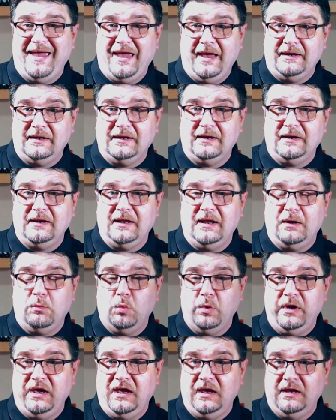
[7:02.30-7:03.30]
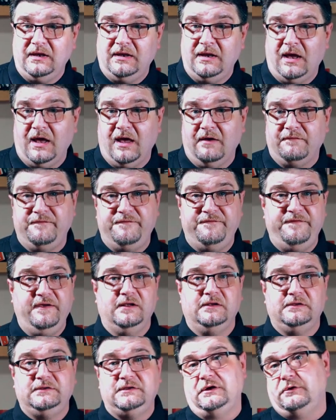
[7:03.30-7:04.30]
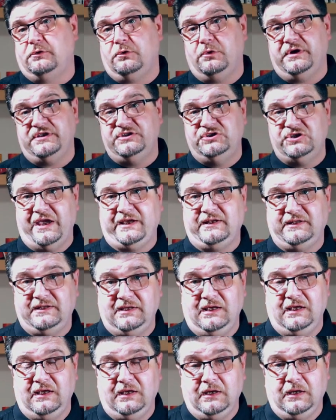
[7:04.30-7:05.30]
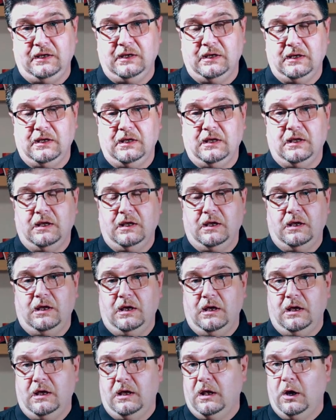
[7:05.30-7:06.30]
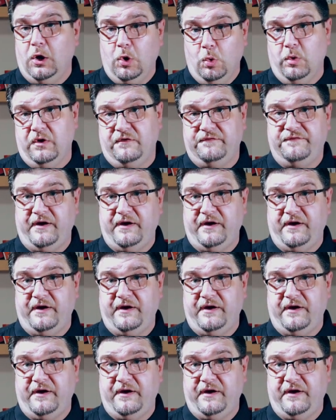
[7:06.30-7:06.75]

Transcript: band with a filter rejecting lower